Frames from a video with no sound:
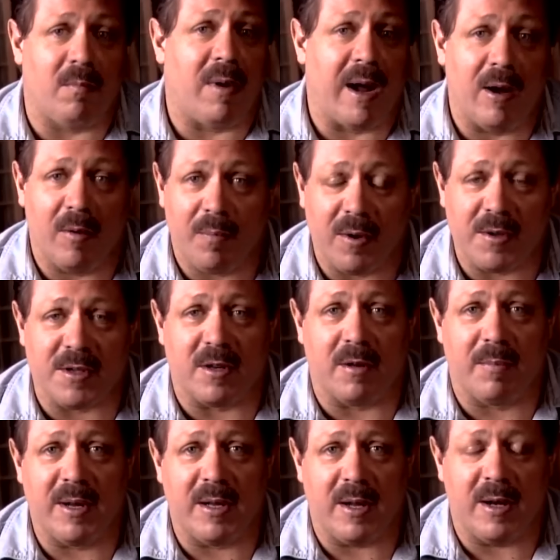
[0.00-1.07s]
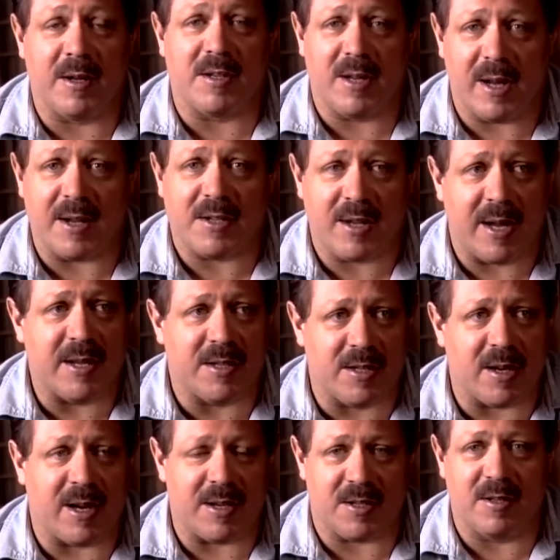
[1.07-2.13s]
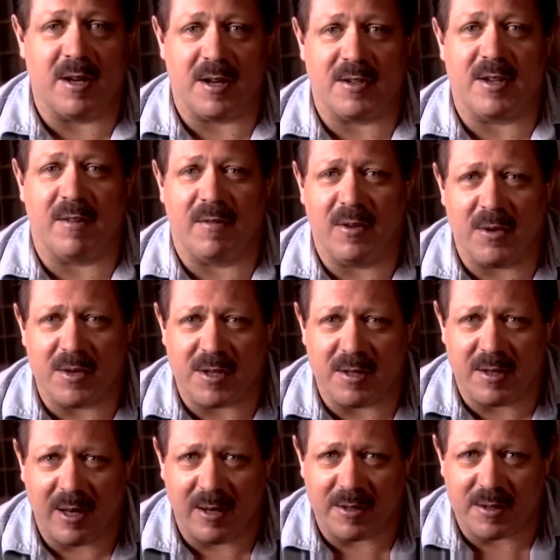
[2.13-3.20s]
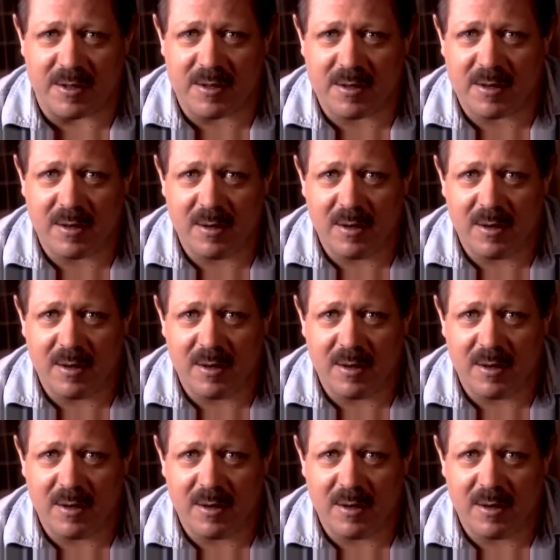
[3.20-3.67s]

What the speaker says: My own personal opinion is, yes, head size does influence intelligence.